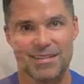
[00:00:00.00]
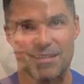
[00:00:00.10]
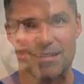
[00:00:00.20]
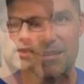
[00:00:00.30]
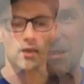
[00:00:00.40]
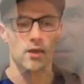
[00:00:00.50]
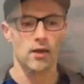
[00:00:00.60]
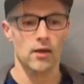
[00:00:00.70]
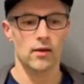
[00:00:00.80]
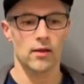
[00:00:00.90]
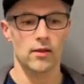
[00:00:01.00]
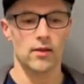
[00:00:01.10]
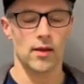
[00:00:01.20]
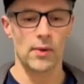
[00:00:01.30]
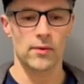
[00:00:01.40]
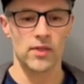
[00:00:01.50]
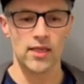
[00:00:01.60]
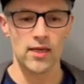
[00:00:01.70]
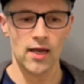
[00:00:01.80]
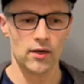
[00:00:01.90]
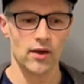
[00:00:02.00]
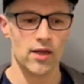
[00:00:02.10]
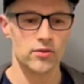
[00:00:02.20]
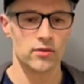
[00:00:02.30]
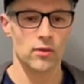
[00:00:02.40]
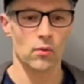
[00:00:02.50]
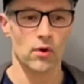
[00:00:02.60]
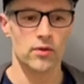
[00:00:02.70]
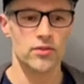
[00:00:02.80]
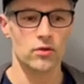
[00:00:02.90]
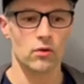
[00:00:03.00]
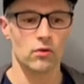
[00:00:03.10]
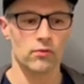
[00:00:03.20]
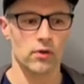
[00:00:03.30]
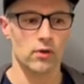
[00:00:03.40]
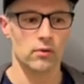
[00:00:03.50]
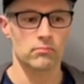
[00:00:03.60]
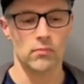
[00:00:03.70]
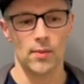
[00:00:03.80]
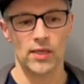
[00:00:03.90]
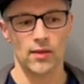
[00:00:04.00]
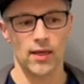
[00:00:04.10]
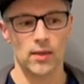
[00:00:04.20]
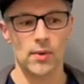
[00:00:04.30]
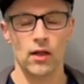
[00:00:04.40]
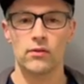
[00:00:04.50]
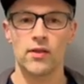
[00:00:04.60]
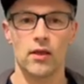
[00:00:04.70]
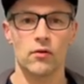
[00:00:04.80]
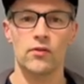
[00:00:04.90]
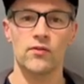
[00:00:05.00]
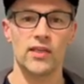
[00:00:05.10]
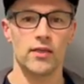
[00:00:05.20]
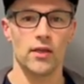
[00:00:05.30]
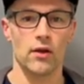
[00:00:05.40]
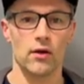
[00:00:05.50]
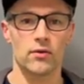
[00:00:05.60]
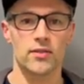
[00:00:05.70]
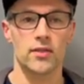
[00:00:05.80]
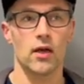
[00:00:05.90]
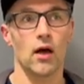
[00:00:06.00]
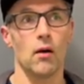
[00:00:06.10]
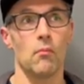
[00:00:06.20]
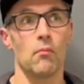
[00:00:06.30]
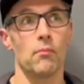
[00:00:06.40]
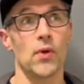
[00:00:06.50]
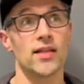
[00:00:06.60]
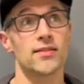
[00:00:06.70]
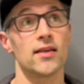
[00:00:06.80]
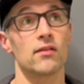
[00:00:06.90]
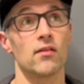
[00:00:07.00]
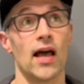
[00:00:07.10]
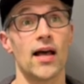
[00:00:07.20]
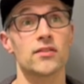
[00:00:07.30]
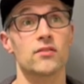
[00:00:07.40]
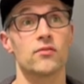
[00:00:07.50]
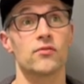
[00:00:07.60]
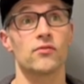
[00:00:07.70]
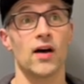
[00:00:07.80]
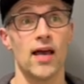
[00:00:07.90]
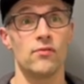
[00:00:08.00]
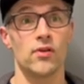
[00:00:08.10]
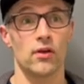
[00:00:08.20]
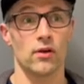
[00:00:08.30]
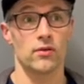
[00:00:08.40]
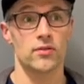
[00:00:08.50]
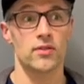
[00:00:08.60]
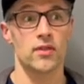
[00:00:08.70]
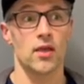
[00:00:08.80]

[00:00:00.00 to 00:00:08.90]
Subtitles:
So my knee got gradually worse over maybe like about 10 or 15 years. I'd say the last 5 years